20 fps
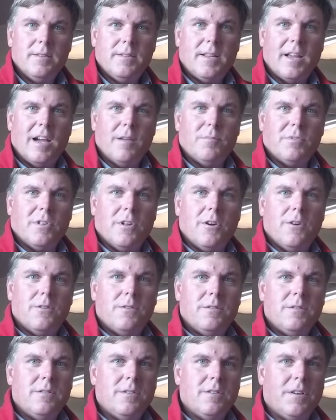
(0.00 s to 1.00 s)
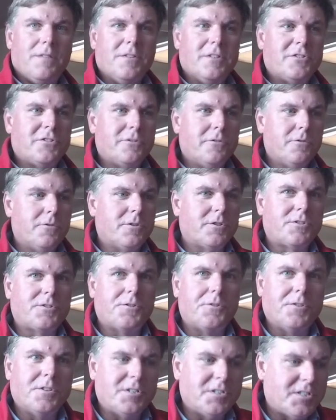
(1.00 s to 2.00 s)
Down below on this Luhrs
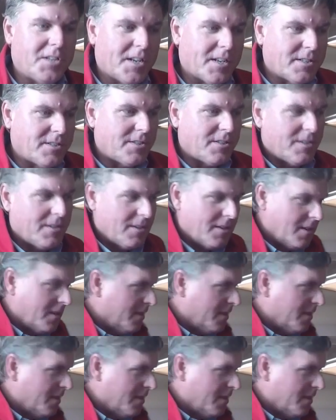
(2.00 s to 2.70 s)
36,